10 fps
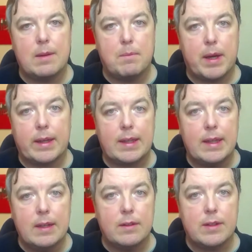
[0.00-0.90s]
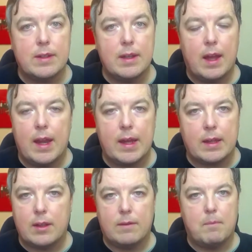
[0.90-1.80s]
you back years and it
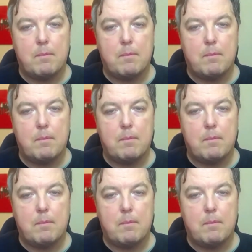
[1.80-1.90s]
could